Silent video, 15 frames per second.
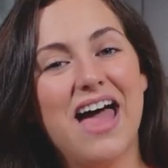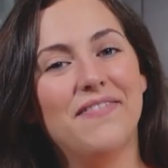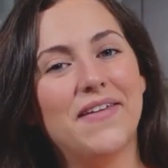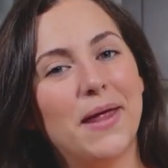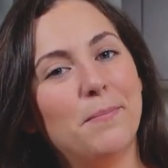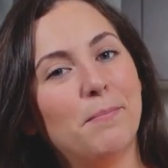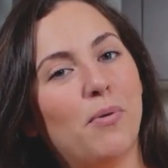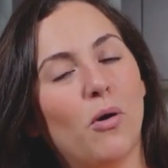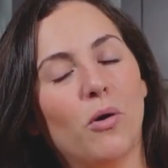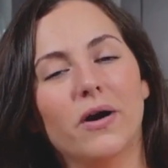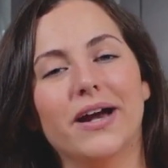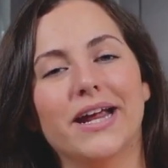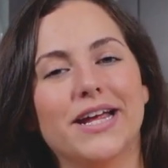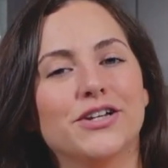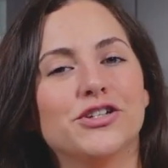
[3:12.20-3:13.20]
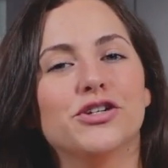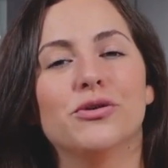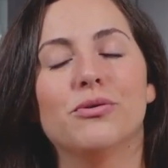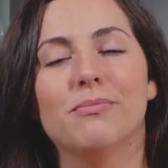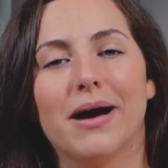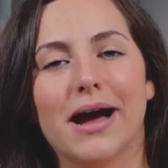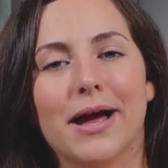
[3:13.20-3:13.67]
and then pour it
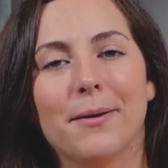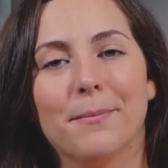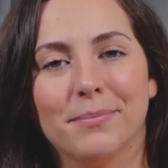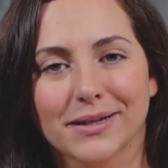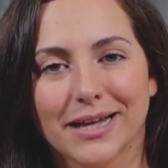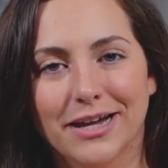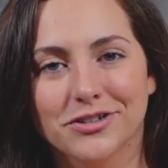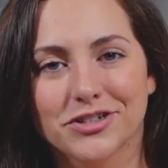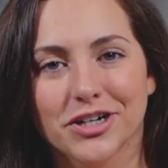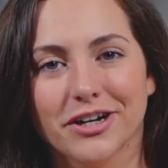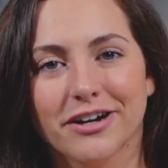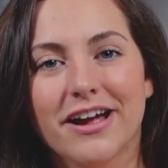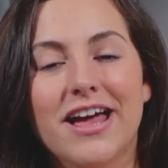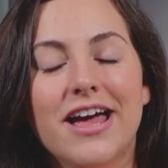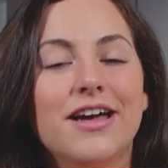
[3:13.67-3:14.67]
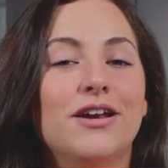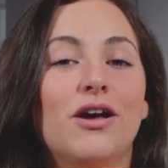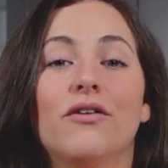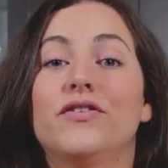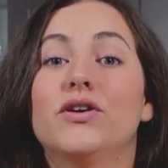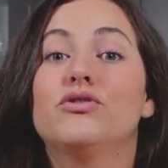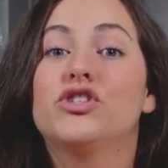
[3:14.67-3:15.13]
into my blender.
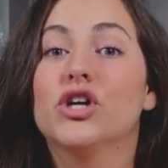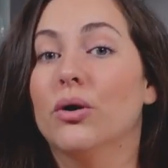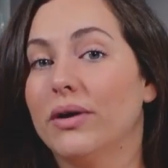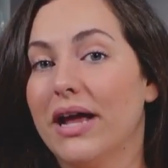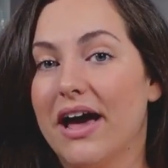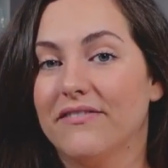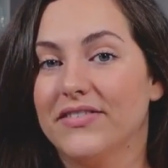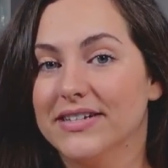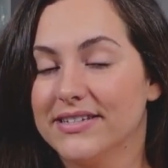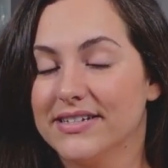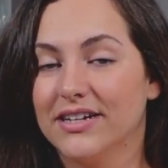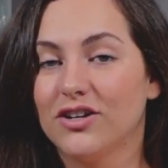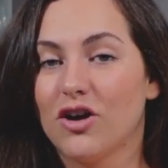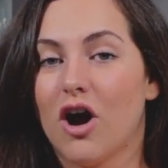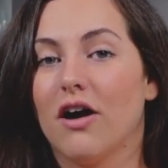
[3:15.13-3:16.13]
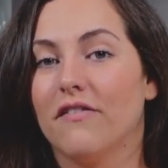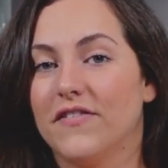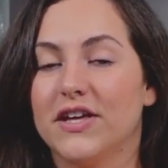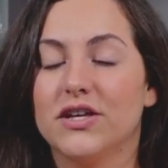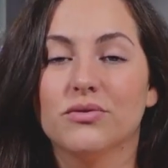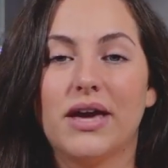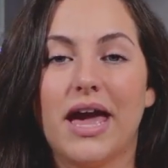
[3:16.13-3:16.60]
Now, if you don't have instant
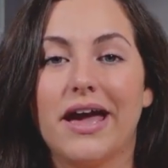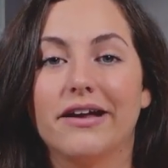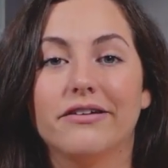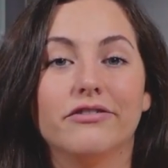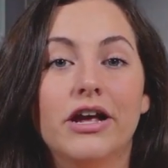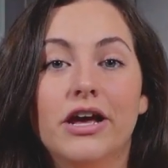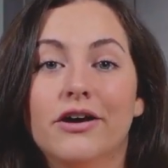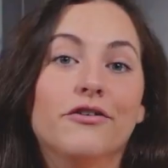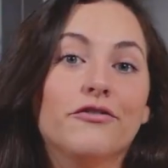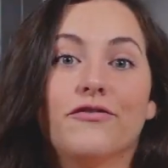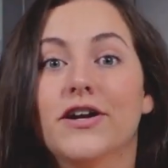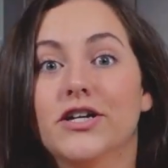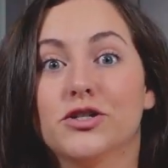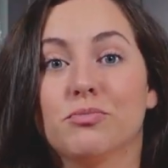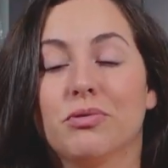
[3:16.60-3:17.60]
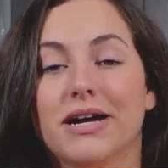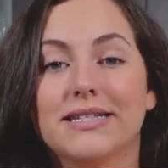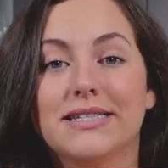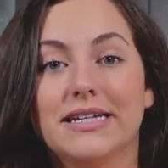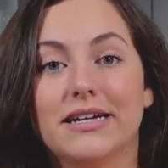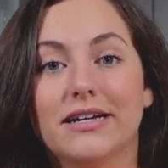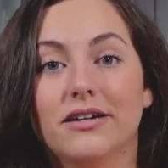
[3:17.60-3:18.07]
coffee, you can French
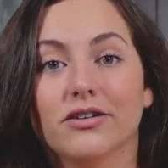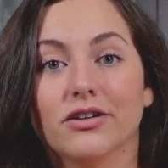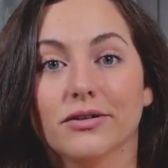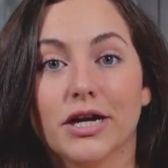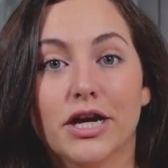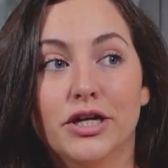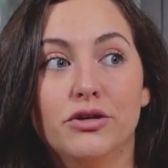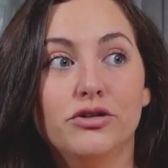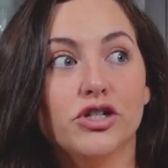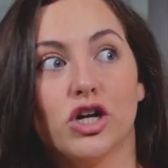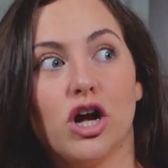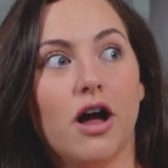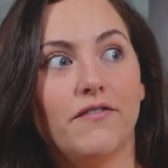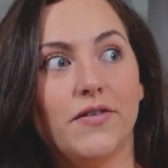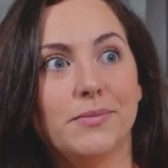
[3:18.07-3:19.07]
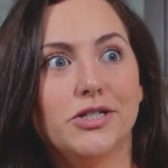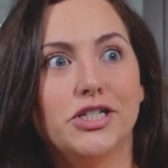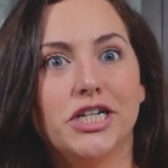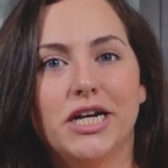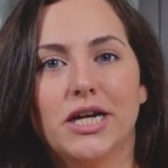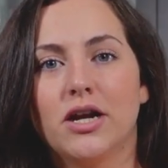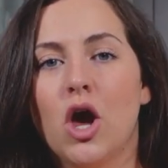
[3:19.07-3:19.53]
press it or use your coffee
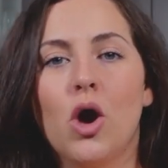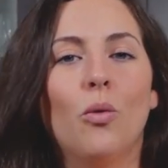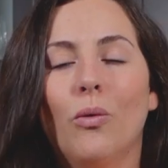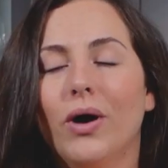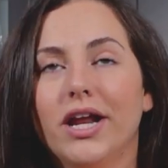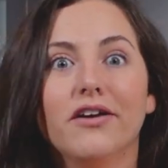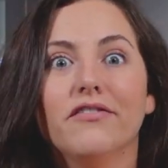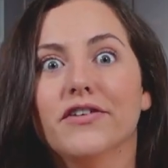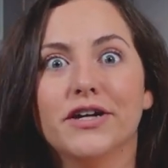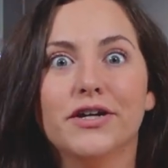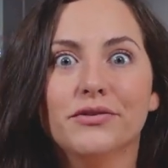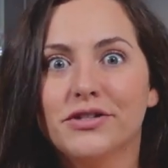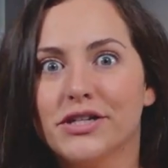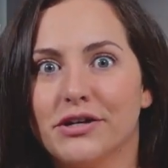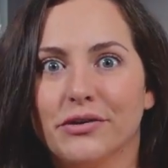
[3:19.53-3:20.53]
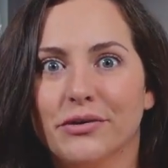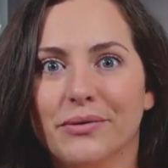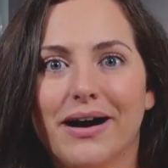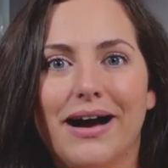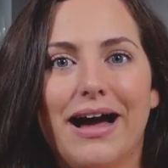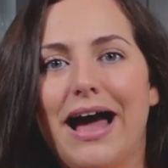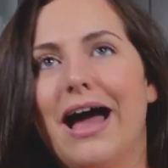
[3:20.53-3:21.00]
machine. Whatever you
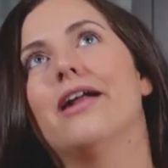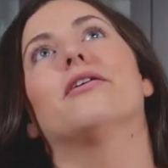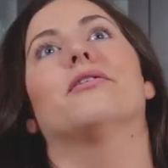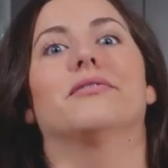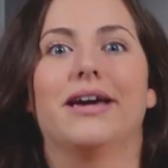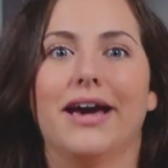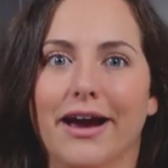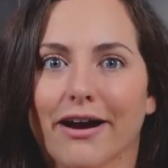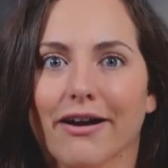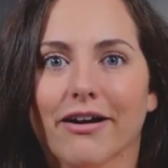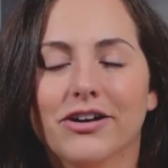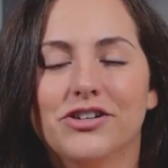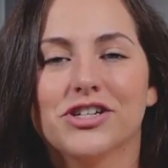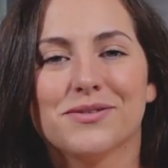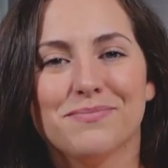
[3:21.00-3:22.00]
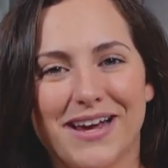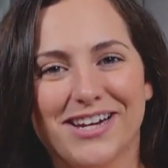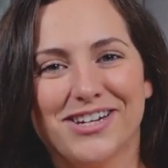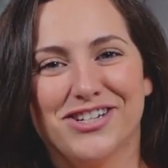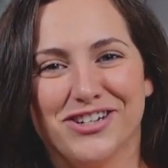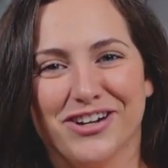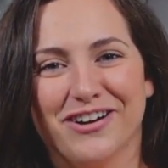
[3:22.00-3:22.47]
do, I don't care. Just
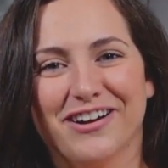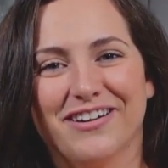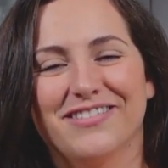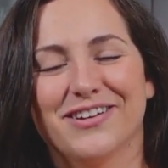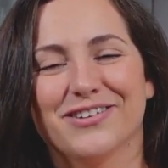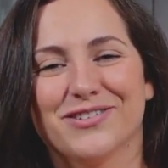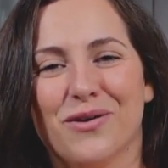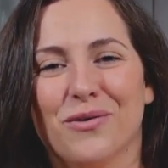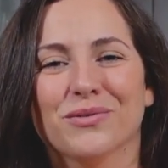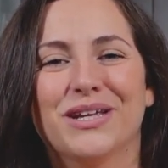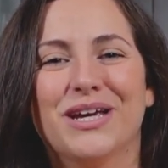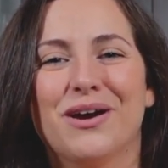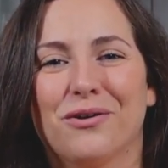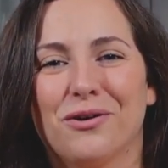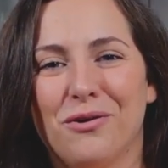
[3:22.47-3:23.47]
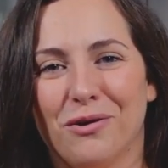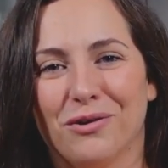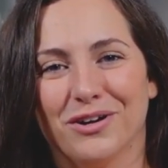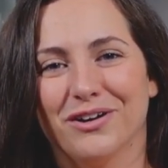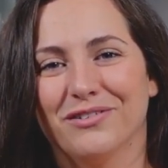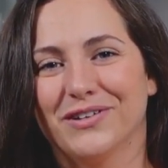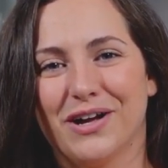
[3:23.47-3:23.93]
make sure there's only a
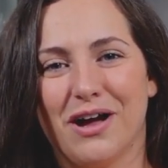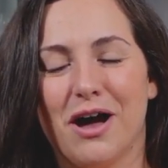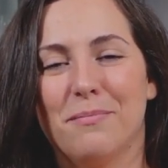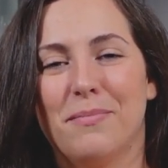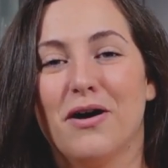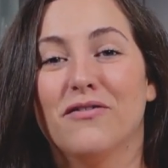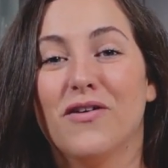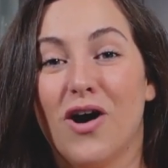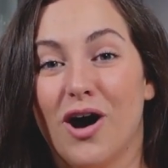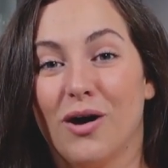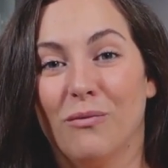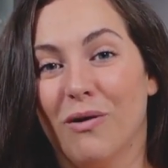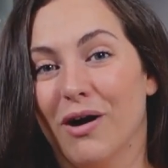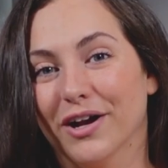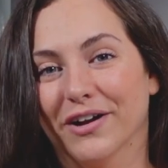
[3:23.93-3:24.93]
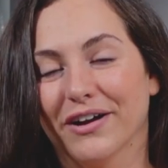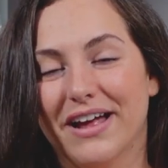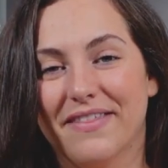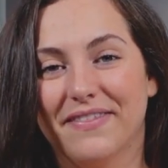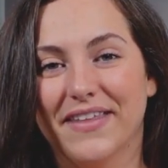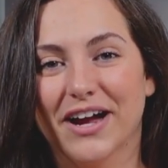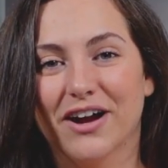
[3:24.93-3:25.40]
quarter of a cup of hot water
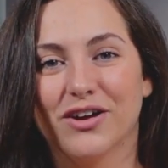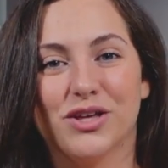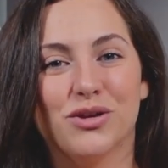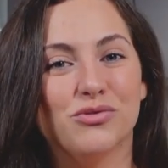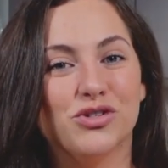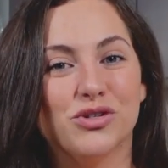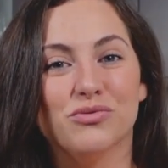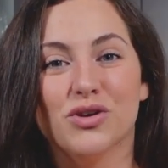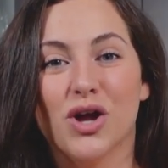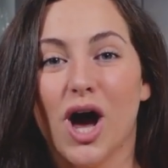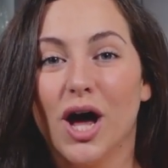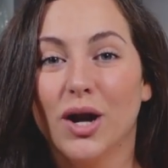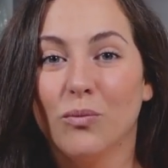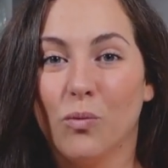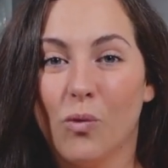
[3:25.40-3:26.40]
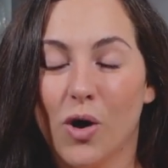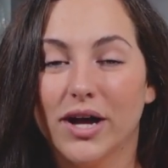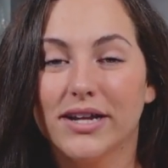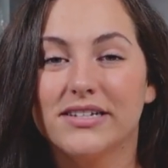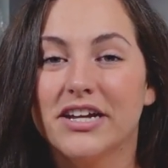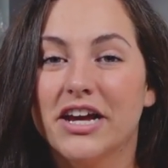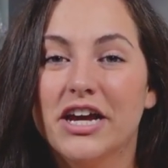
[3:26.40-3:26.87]
in there. You do not
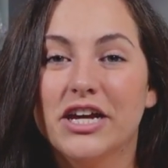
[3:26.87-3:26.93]
want